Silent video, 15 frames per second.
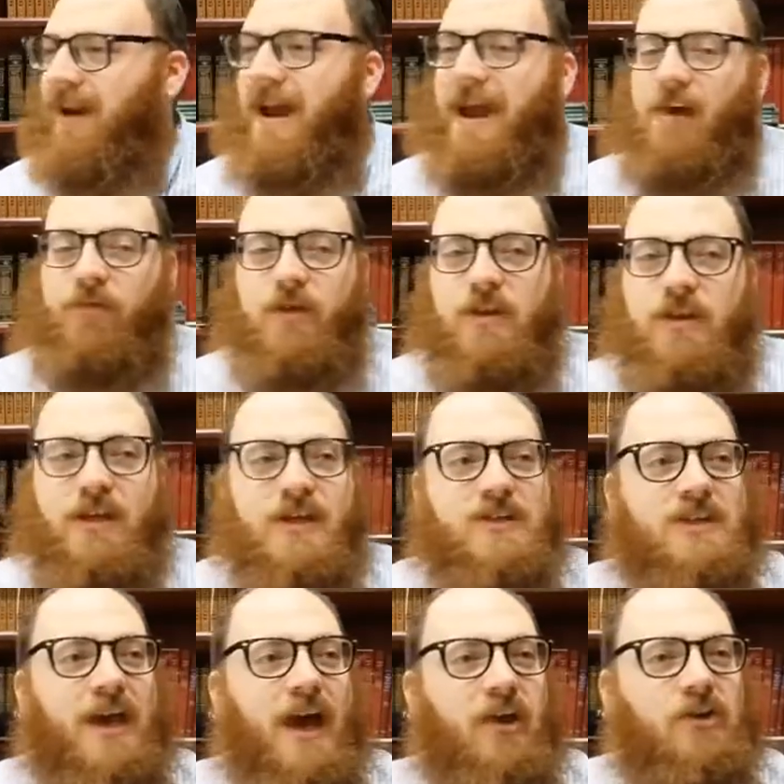Everything is
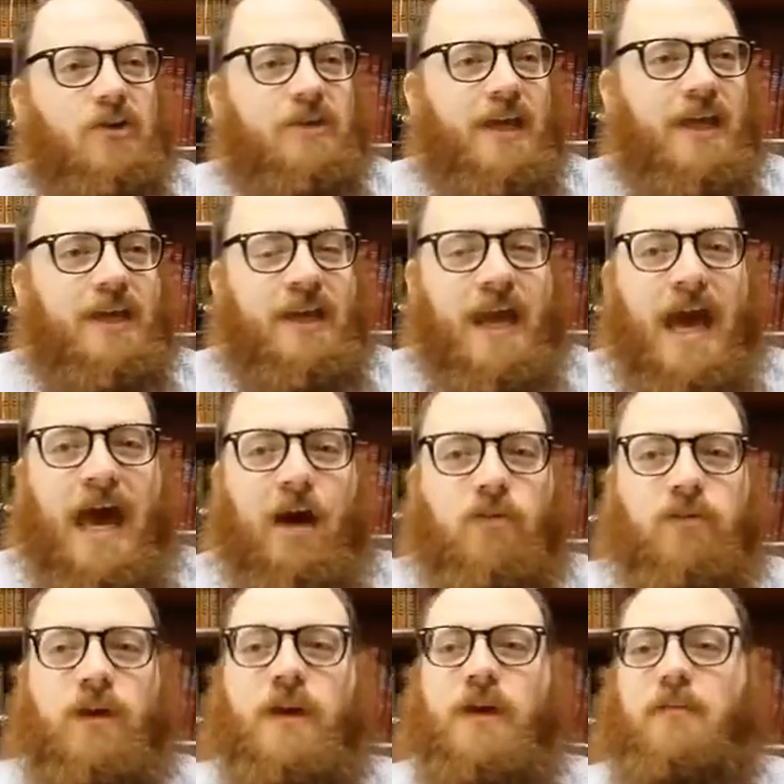calculated
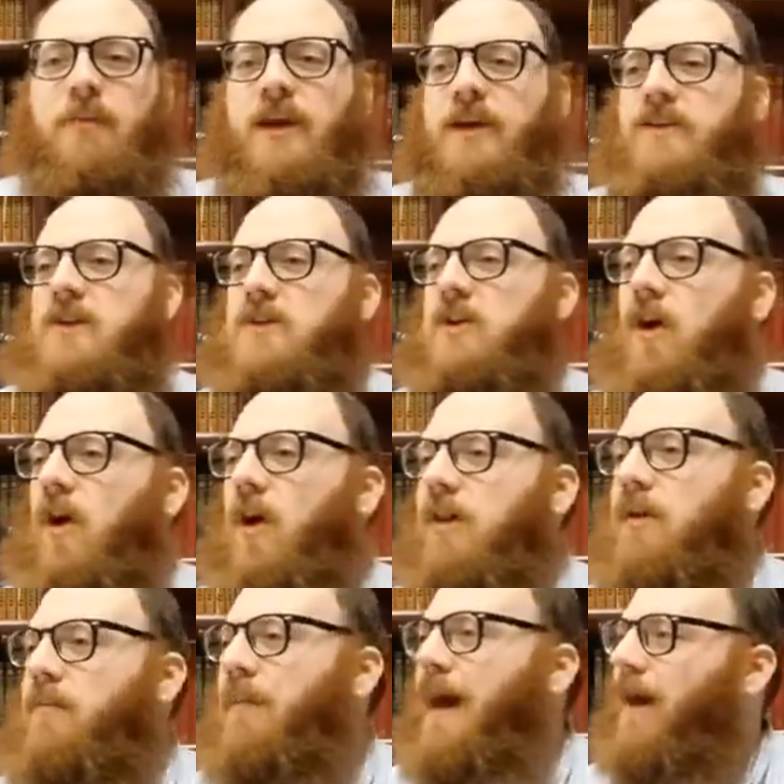out because it's all
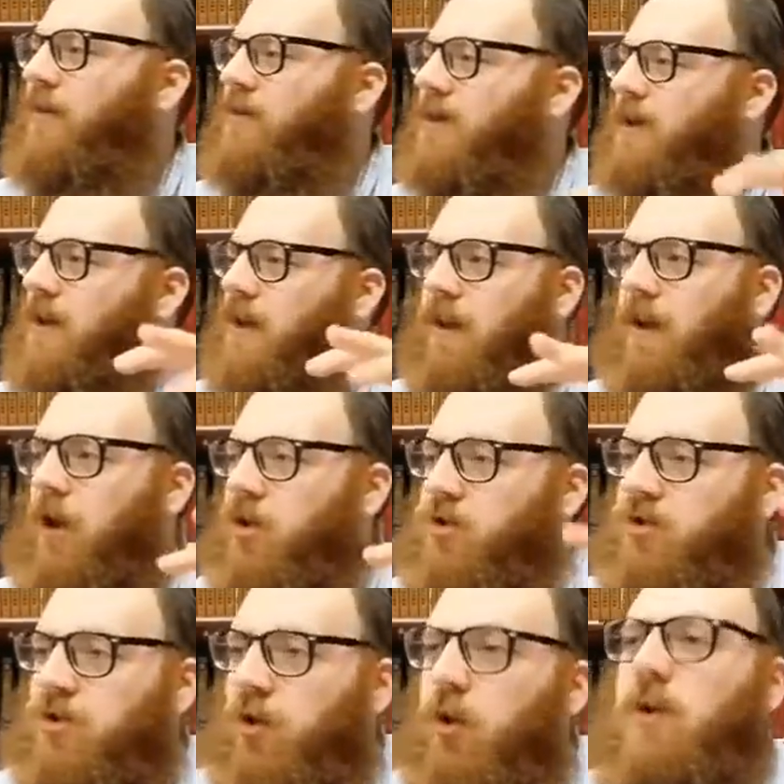about
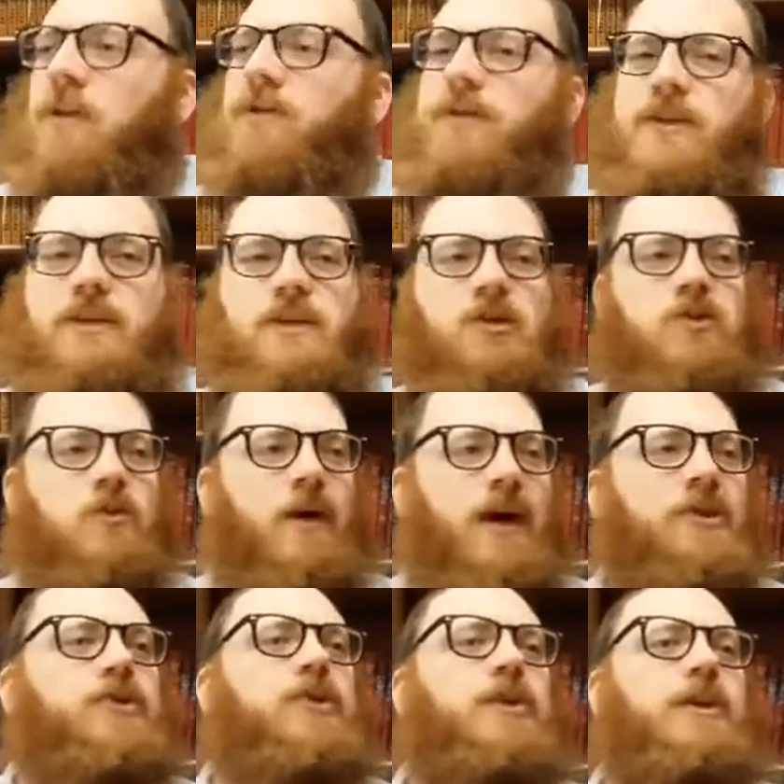control of the
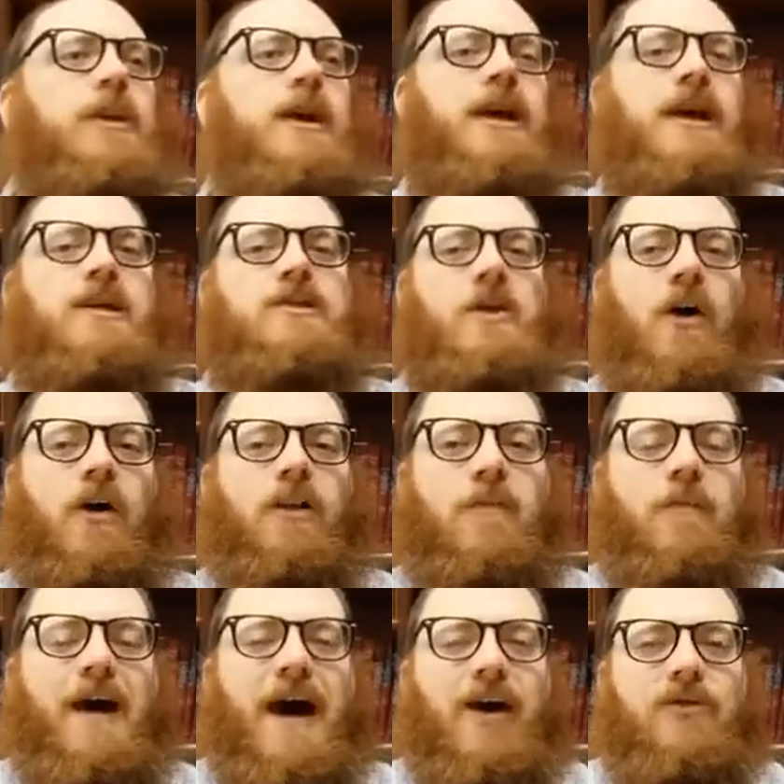situation. It's all
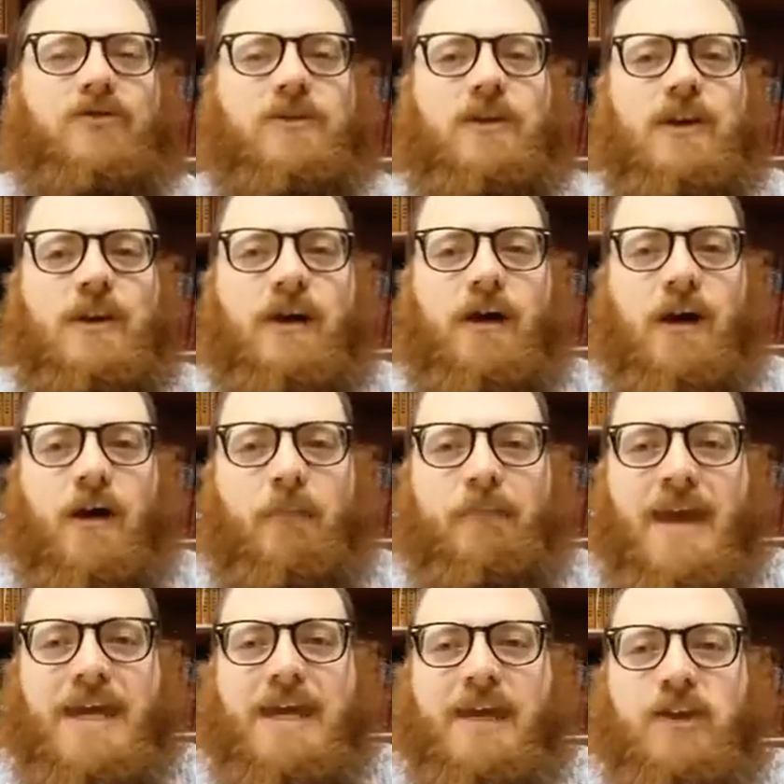about
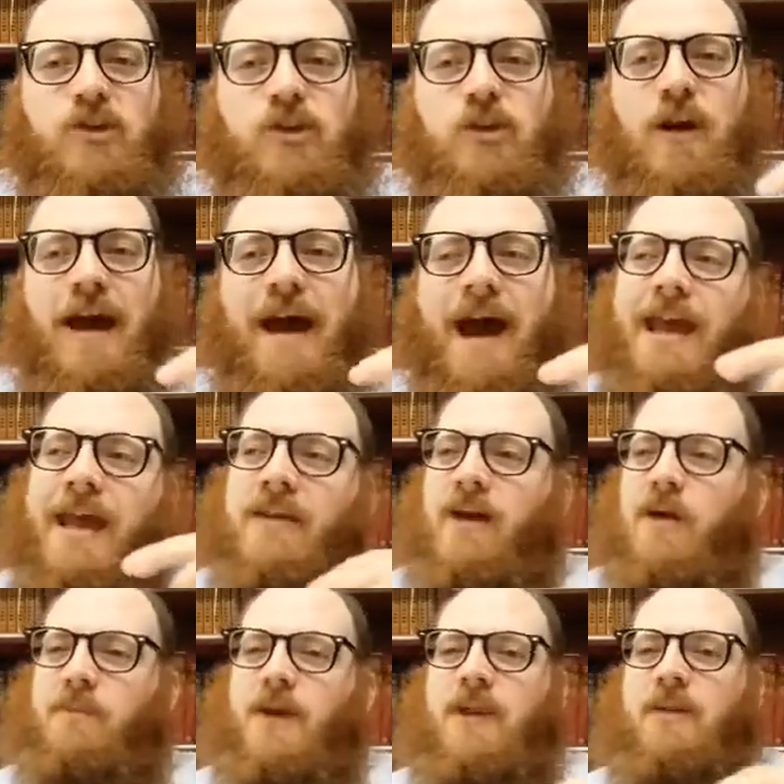making sure I end
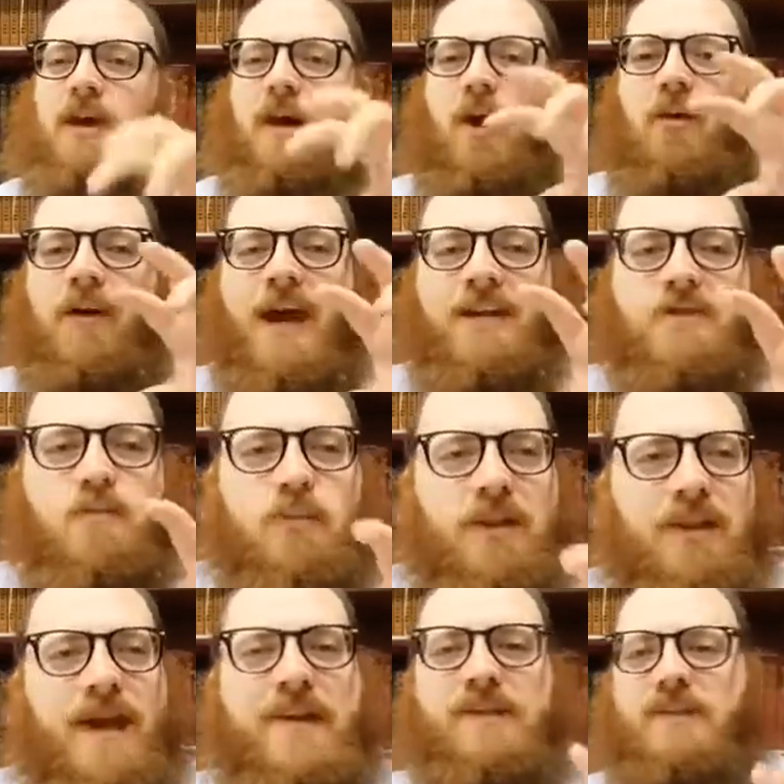up in the correct
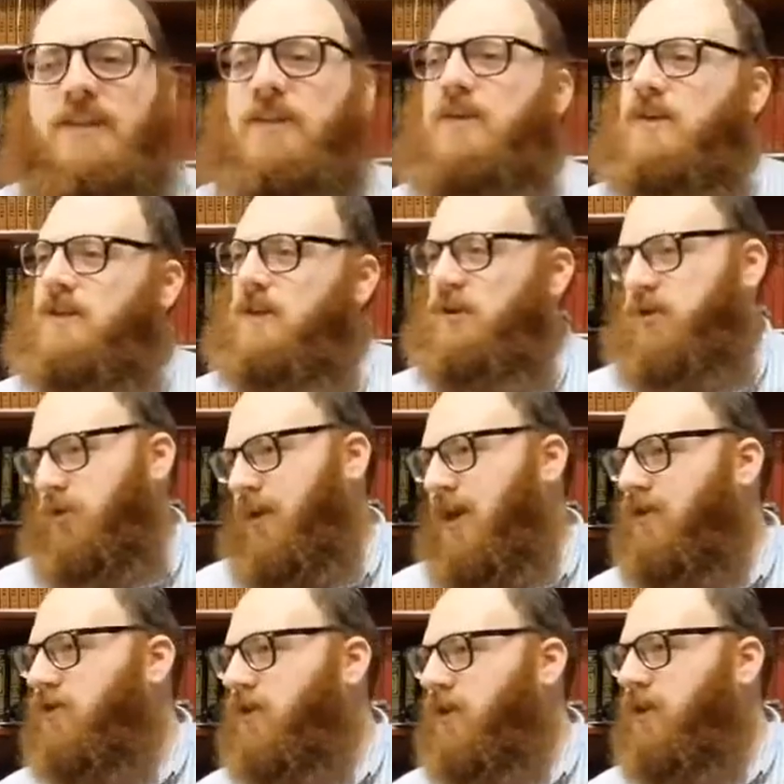place in the
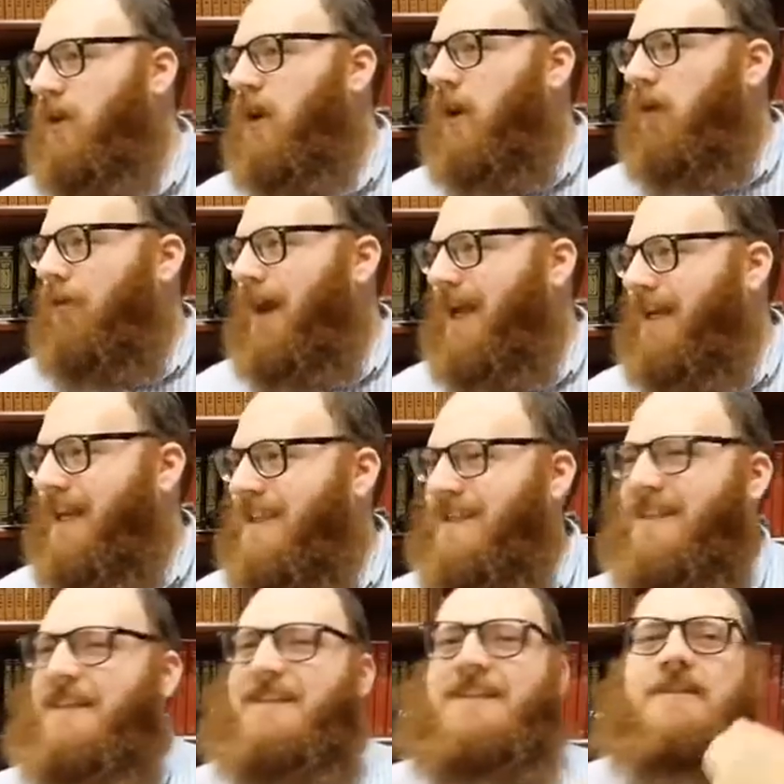situation, right? It's
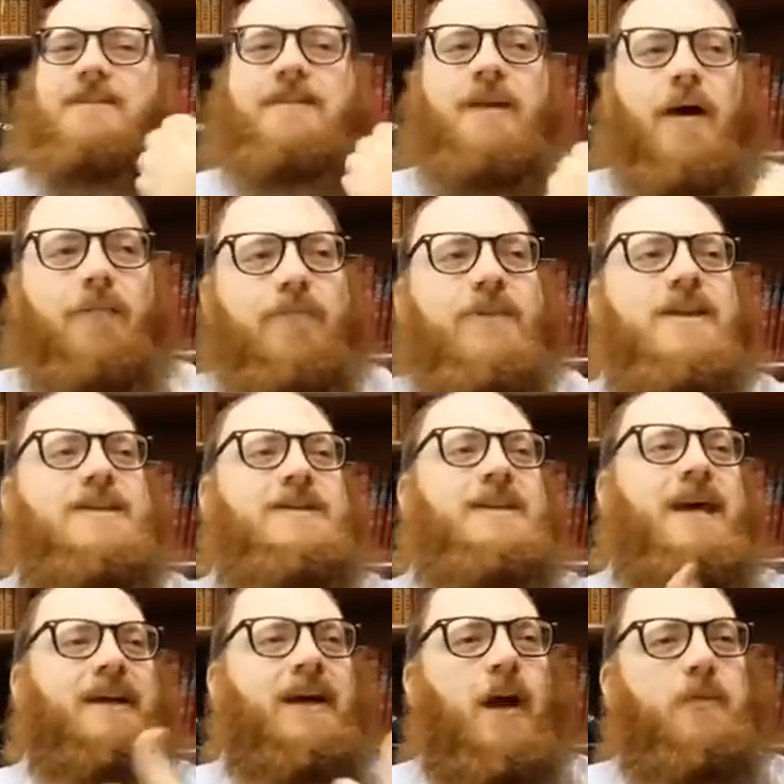this numbness
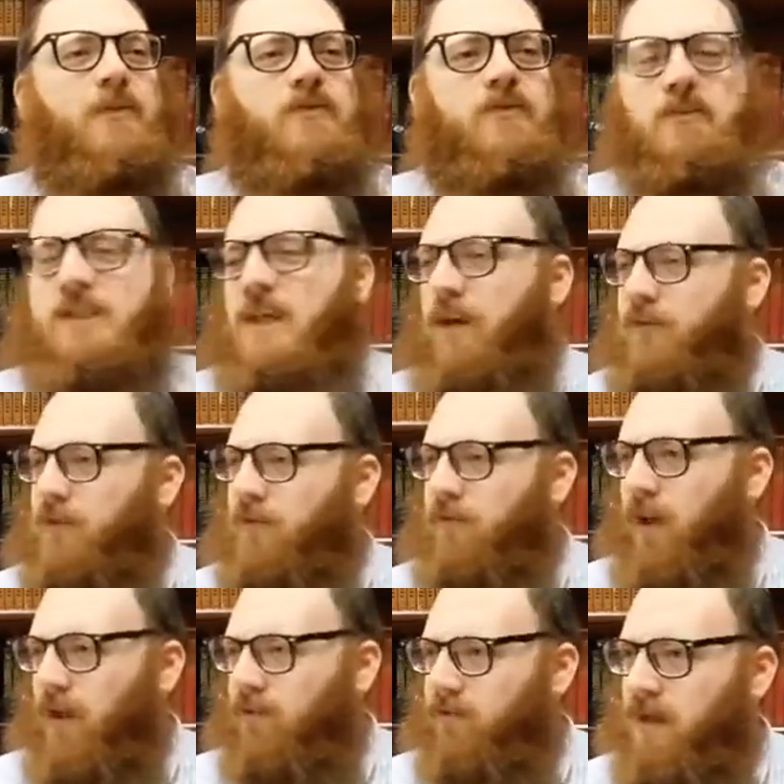that comes from
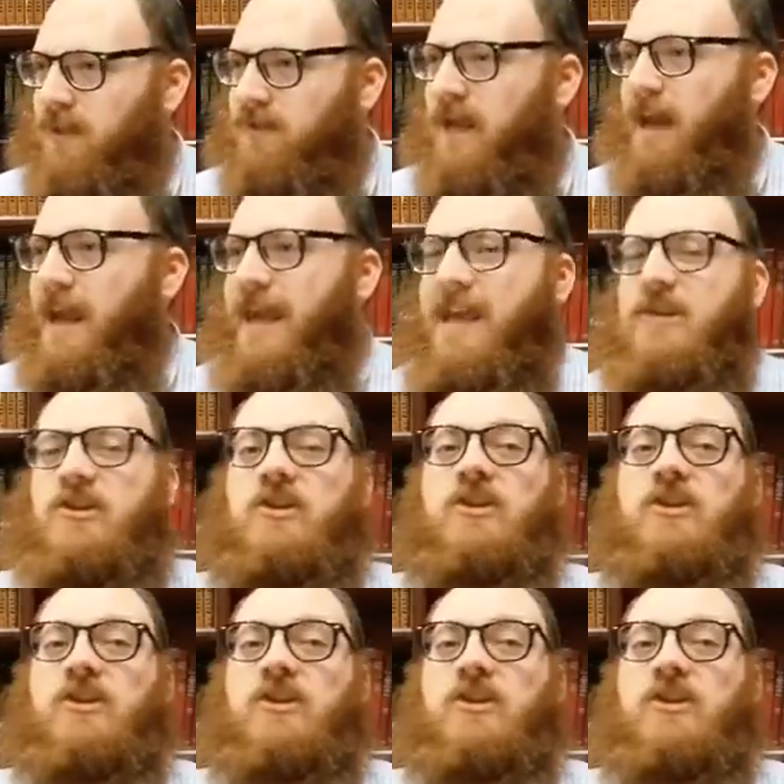self-involvement. It's